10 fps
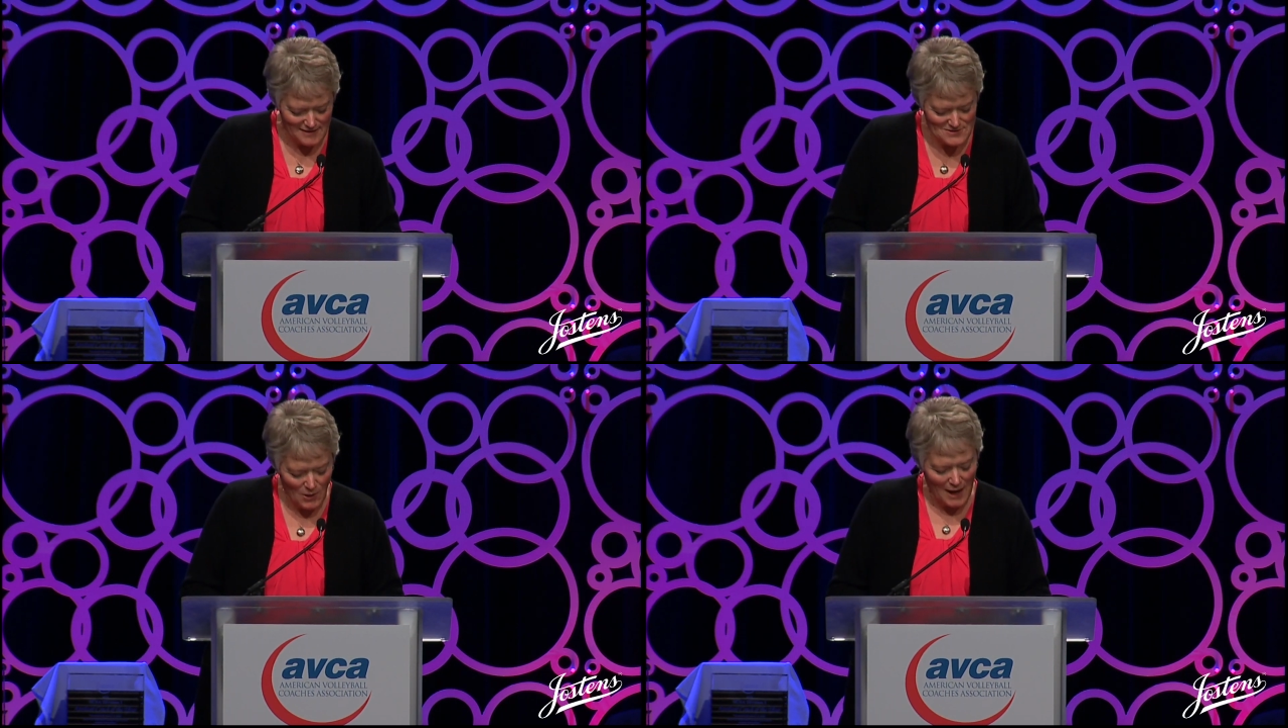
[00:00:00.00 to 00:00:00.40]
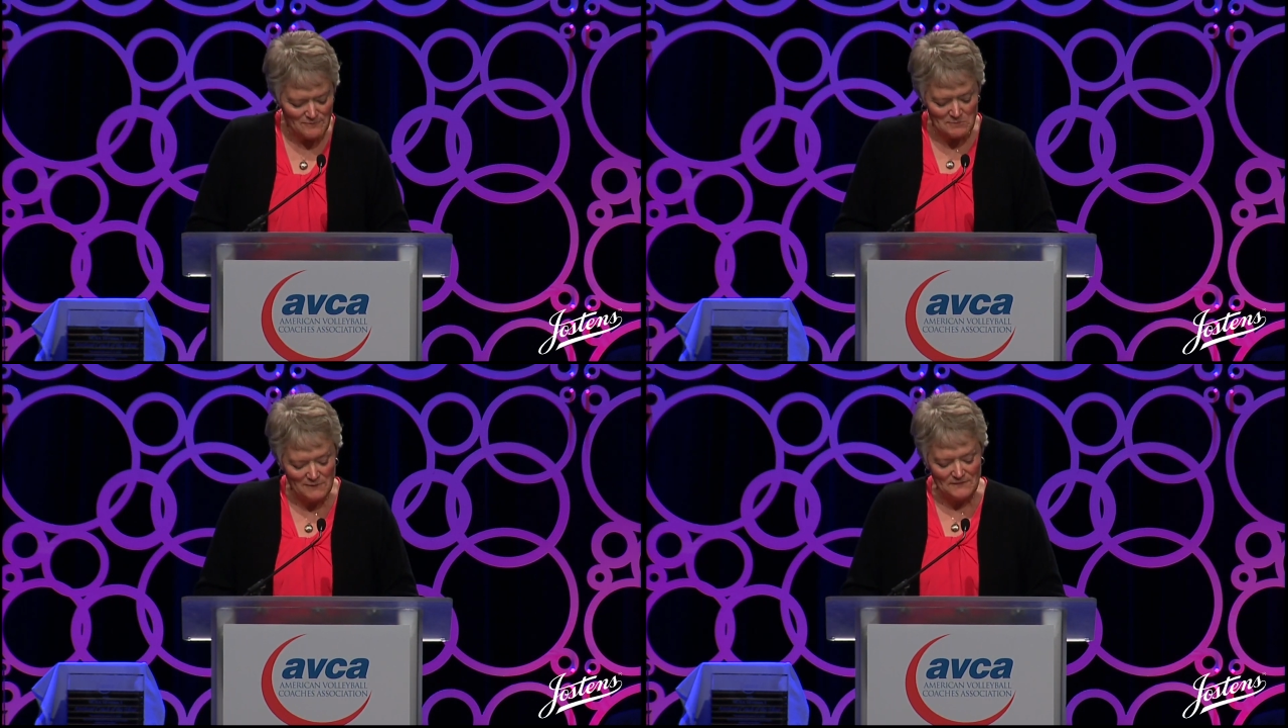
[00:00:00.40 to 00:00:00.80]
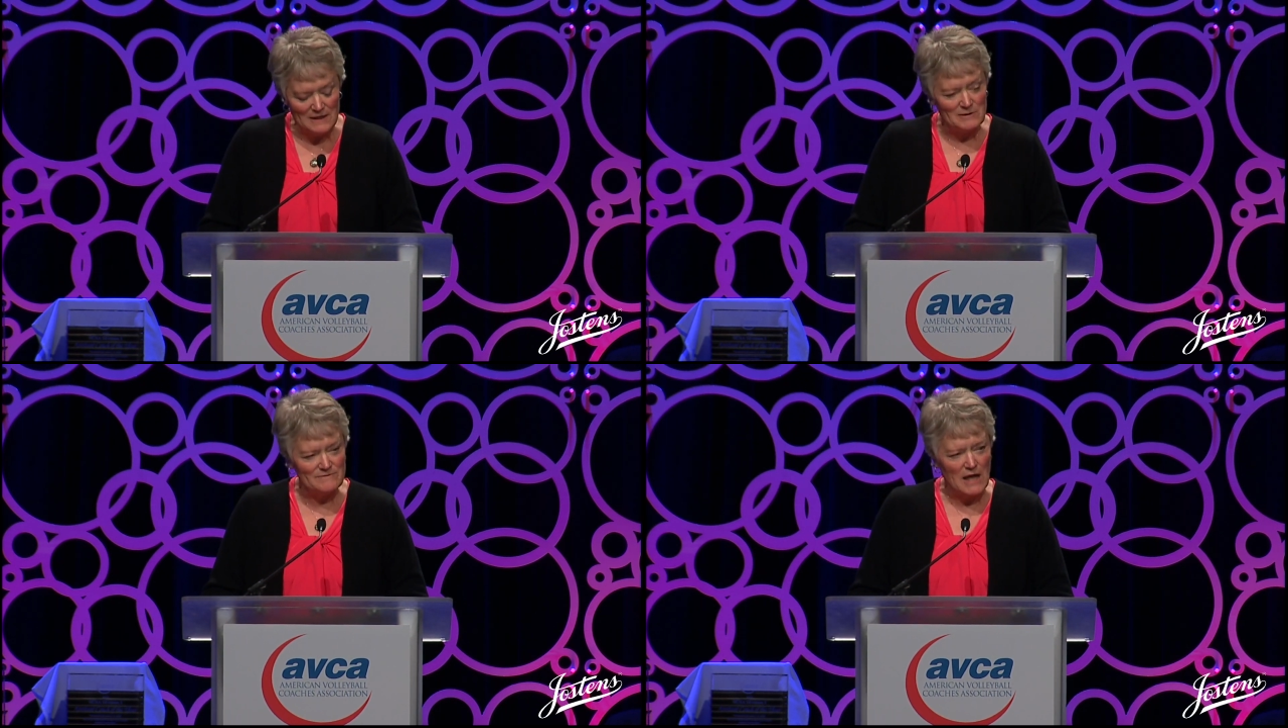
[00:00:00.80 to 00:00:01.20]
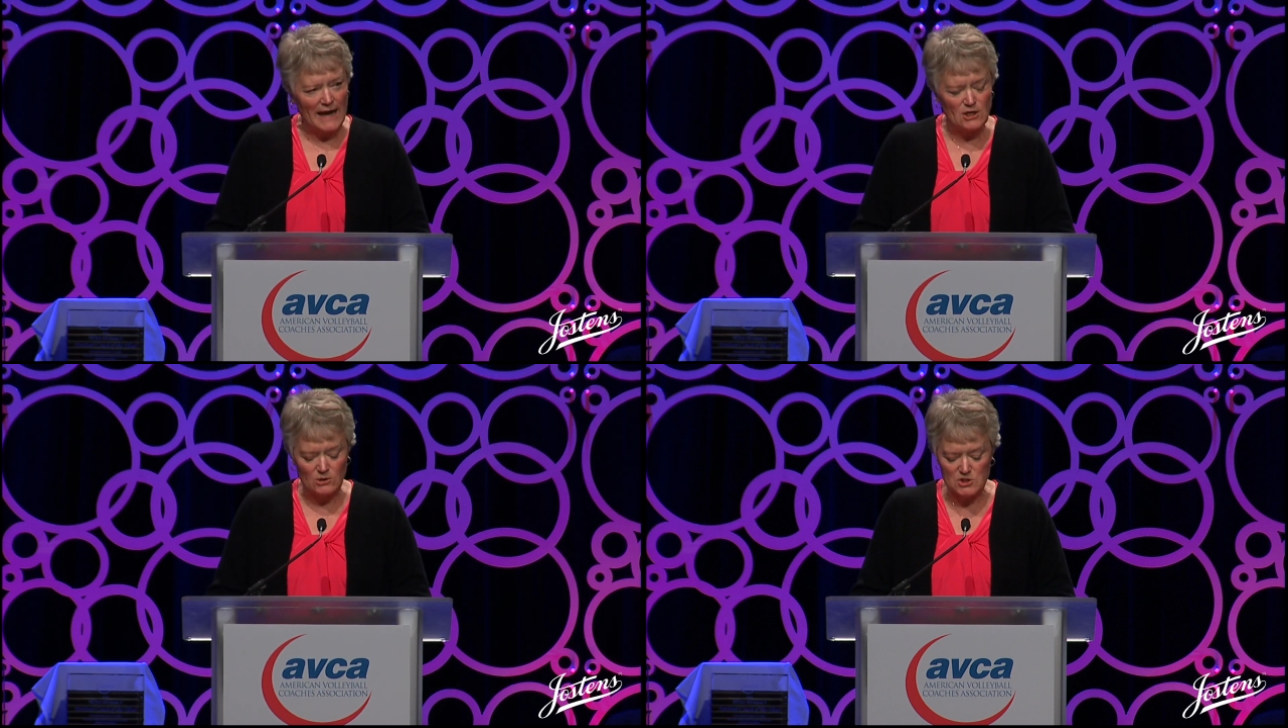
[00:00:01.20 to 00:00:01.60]
So I'm from a family of
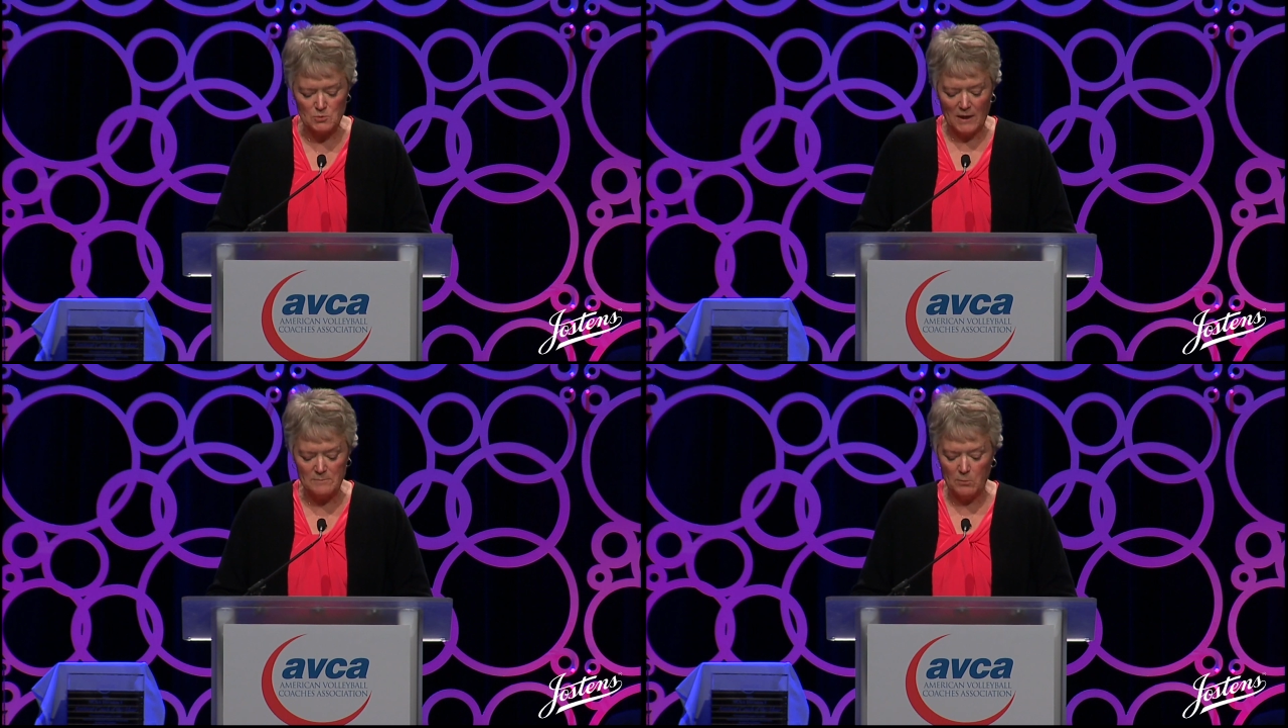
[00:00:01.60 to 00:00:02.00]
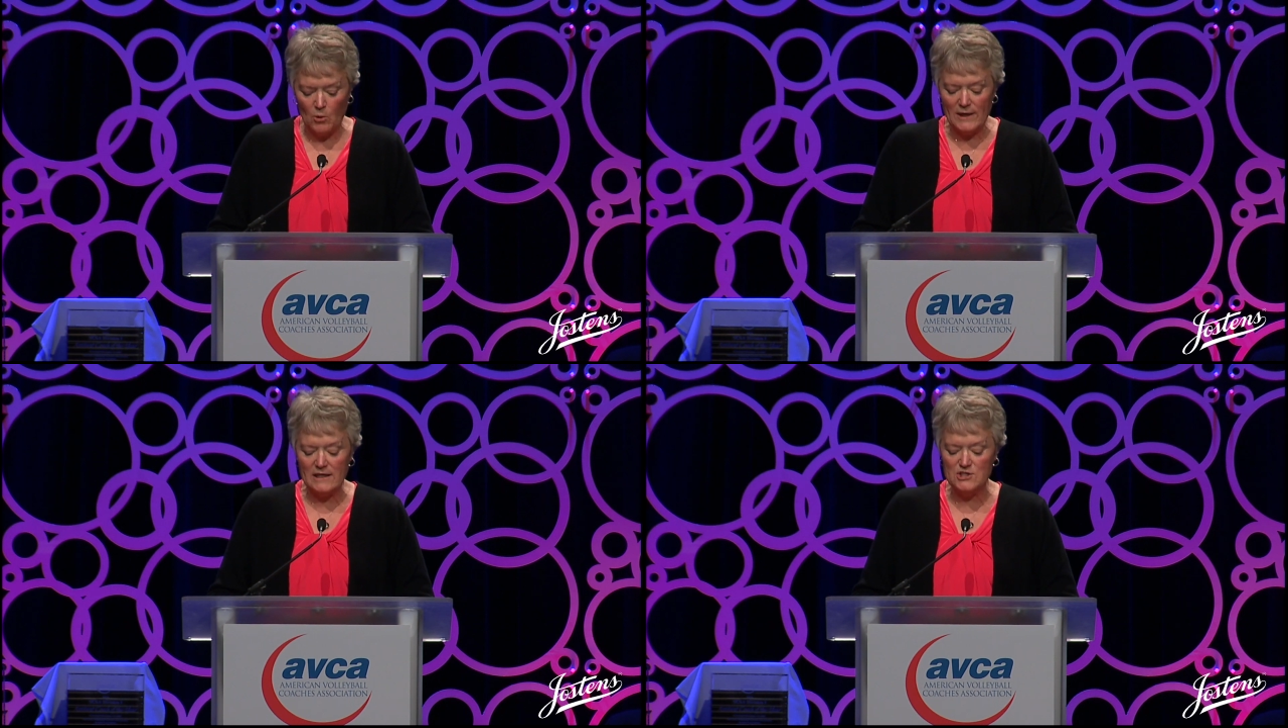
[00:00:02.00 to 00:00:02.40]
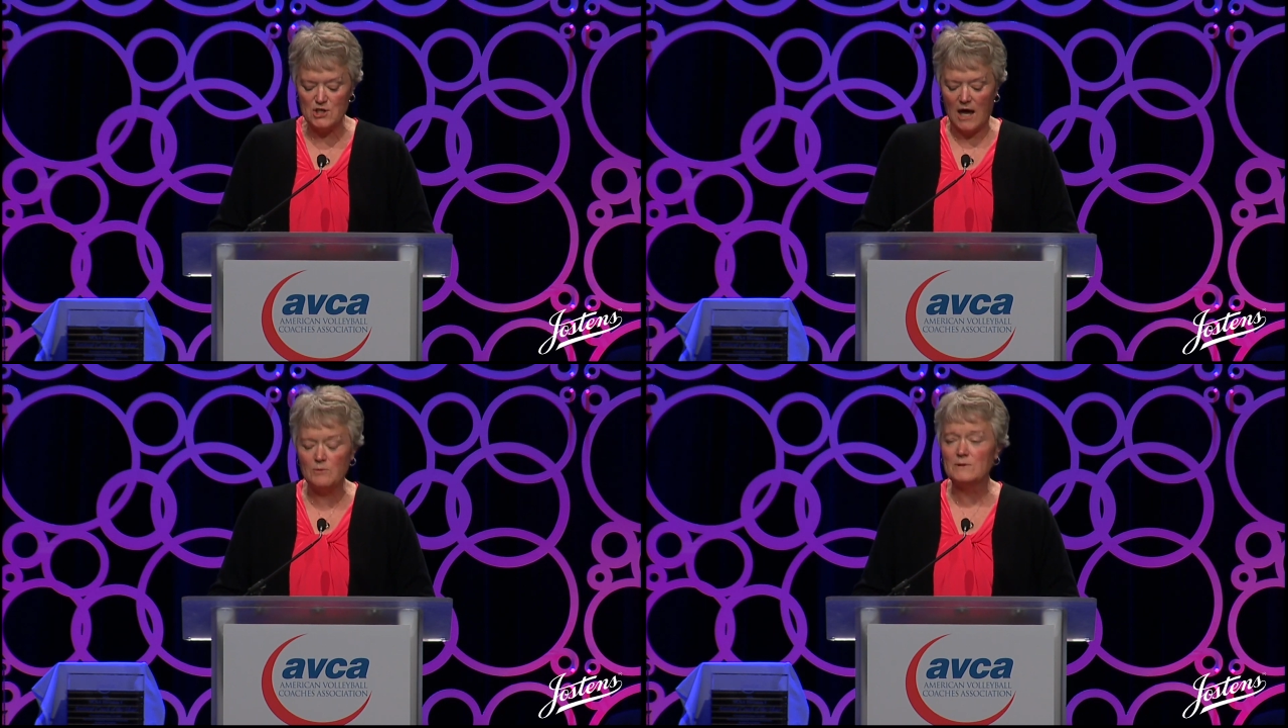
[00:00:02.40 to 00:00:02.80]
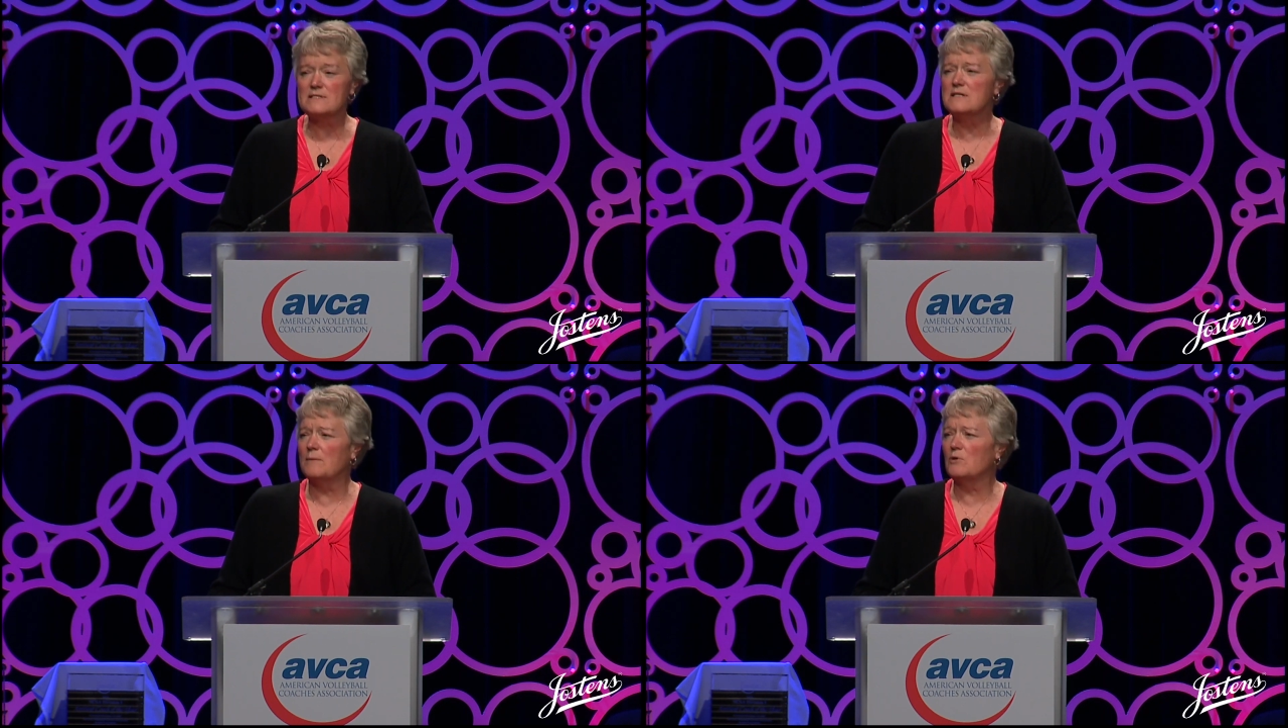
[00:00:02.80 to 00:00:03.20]
nine girls, one boy, and John
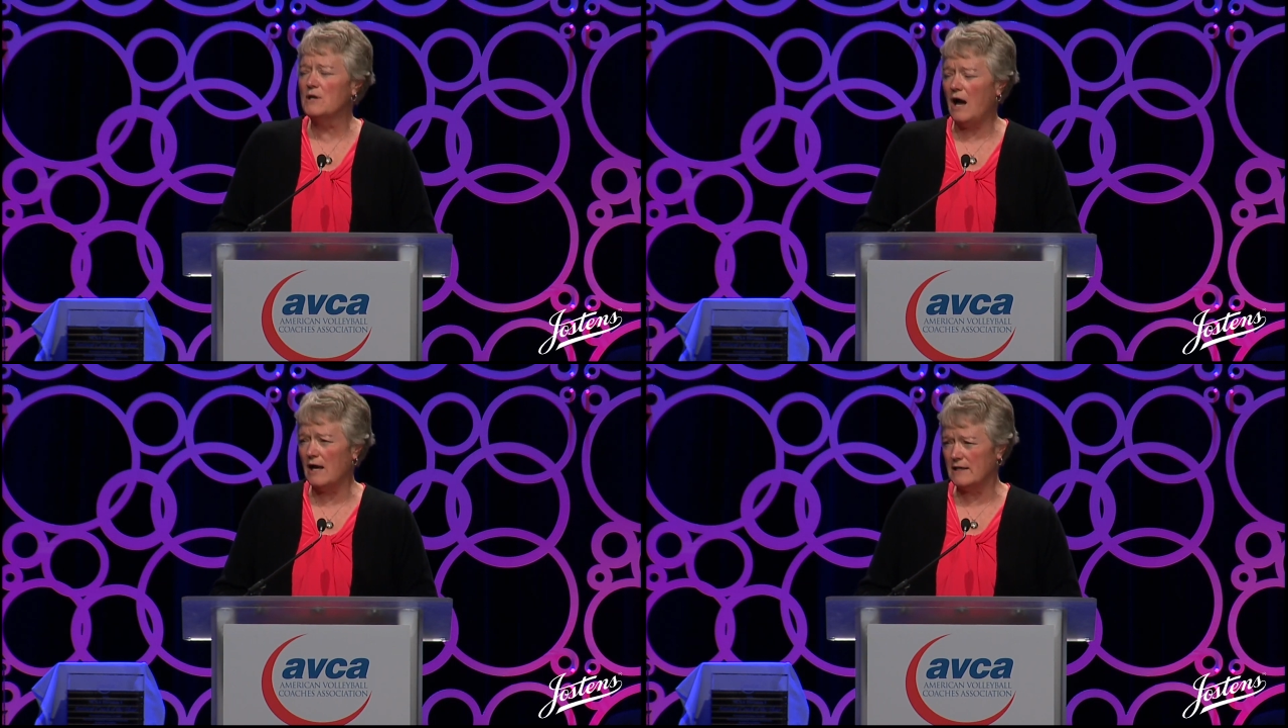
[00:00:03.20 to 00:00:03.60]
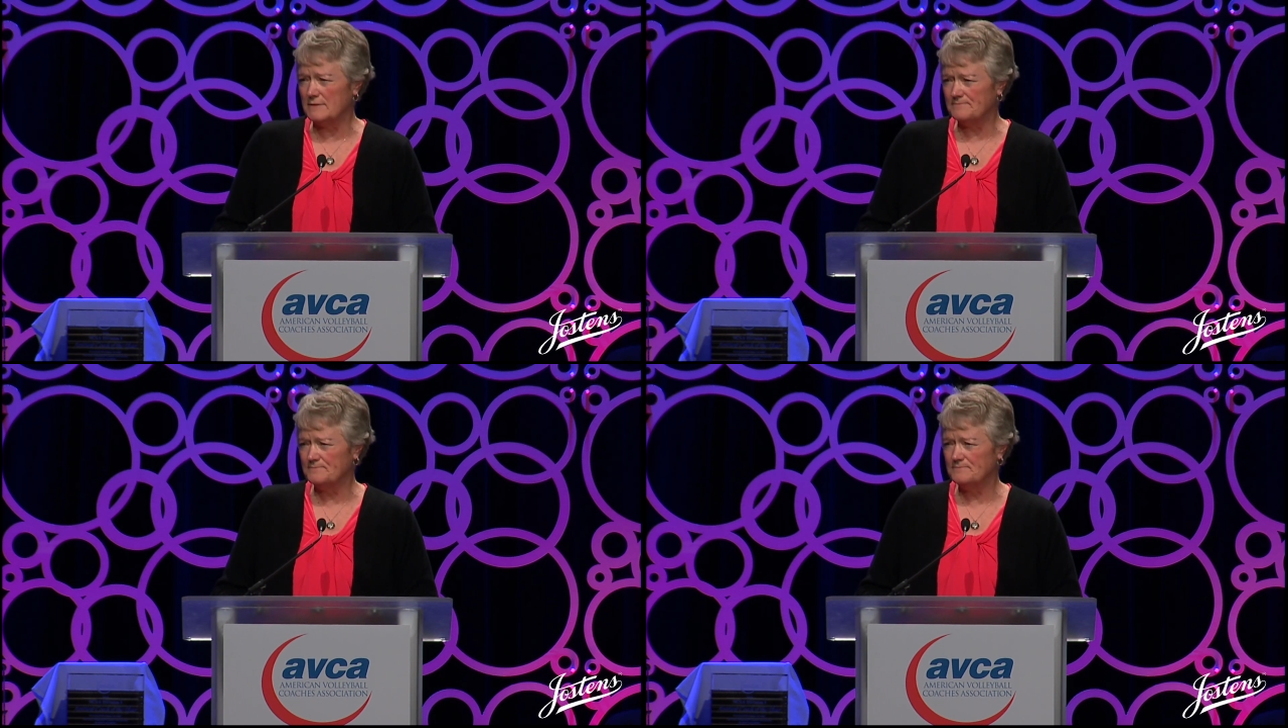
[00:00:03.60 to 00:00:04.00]
was number nine.